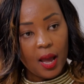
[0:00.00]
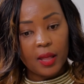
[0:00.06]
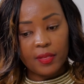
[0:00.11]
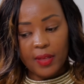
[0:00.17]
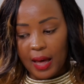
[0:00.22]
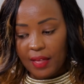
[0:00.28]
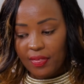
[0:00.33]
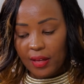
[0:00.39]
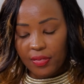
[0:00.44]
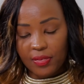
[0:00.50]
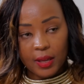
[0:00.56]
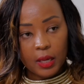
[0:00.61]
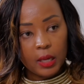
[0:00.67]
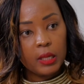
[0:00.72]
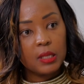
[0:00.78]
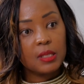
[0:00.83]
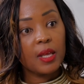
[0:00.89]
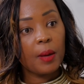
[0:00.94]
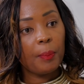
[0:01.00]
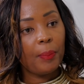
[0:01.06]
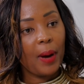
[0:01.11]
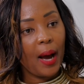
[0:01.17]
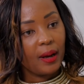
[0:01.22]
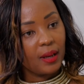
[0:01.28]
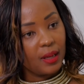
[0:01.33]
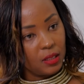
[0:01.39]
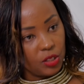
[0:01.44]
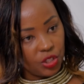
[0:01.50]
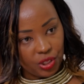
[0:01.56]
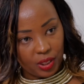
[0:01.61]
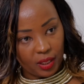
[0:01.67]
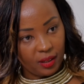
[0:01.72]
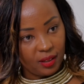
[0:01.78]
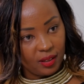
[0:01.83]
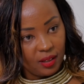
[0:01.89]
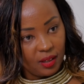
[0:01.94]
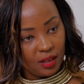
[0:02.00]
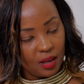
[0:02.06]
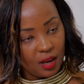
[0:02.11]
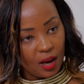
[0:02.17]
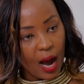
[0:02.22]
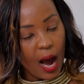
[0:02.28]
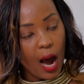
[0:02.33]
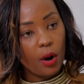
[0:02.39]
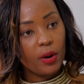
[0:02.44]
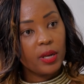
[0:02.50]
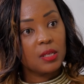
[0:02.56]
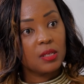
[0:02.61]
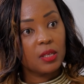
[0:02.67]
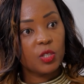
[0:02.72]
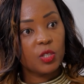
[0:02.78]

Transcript: The other thing is the packaging. How is